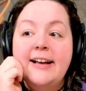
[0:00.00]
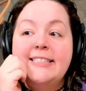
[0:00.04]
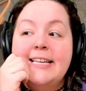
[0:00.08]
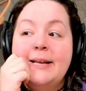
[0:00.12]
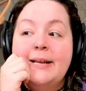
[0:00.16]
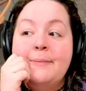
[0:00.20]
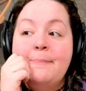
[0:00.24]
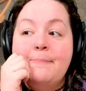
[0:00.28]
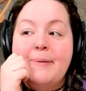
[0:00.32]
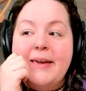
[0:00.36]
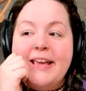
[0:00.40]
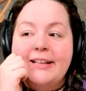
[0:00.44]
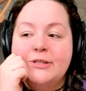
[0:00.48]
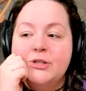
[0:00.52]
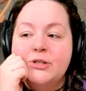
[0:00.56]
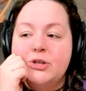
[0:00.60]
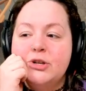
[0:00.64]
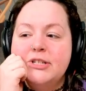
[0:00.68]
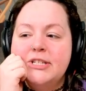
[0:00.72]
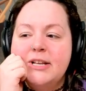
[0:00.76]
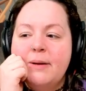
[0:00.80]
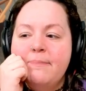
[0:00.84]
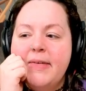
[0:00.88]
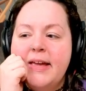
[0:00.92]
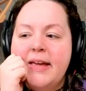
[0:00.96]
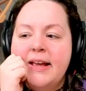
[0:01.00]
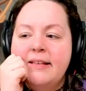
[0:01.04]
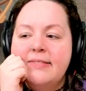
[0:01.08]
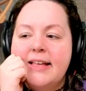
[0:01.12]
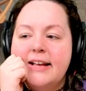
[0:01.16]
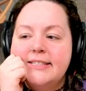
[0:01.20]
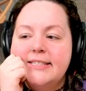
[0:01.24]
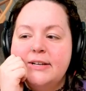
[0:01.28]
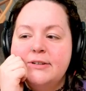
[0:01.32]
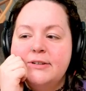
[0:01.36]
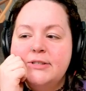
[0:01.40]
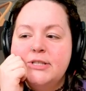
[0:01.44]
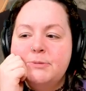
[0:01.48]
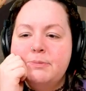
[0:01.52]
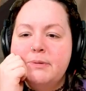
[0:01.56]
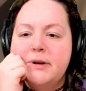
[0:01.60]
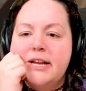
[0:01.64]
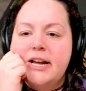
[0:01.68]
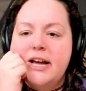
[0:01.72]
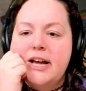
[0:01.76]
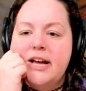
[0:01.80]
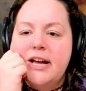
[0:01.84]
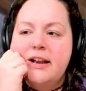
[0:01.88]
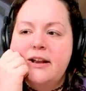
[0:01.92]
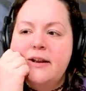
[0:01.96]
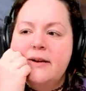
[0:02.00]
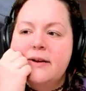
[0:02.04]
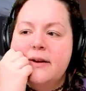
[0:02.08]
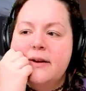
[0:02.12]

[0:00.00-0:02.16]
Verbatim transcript: and beans or something. That sounds pretty good.